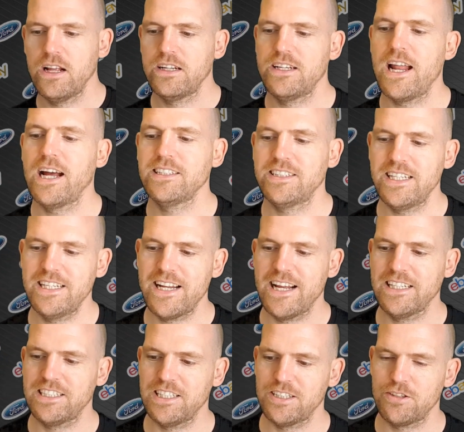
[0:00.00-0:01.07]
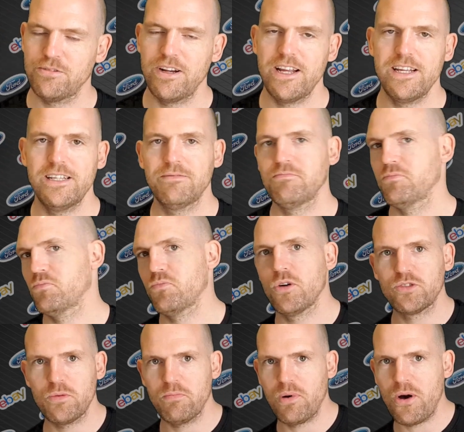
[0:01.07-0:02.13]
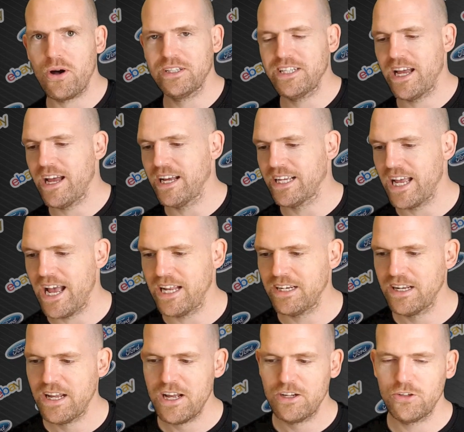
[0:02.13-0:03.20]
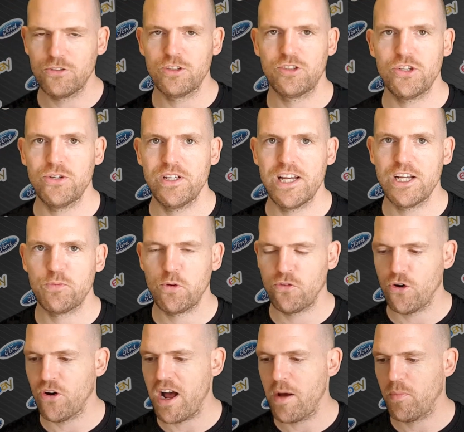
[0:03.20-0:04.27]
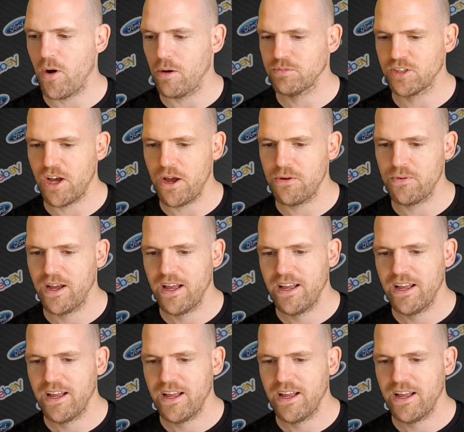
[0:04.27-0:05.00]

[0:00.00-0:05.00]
1983, wasn't born yet again. Another 2 years before I popped out.